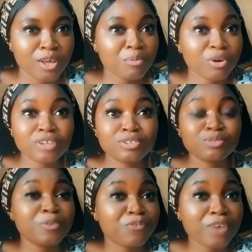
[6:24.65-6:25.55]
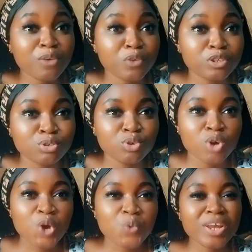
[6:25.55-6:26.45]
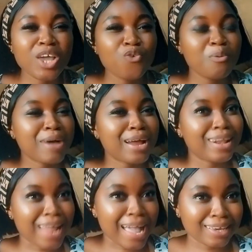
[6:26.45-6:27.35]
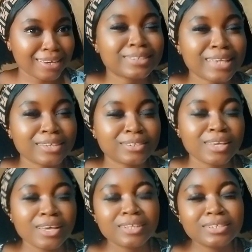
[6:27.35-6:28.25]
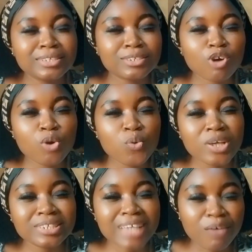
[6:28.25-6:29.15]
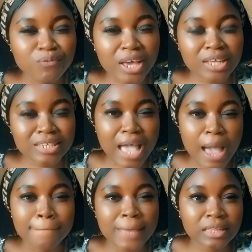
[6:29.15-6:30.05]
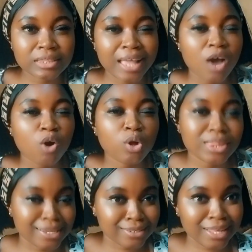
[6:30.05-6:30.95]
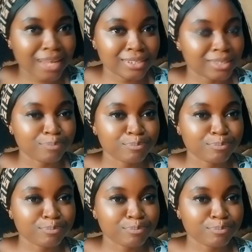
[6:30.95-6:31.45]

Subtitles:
Because to be frank with you, when a woman lacks sex, it always affects her mental understanding.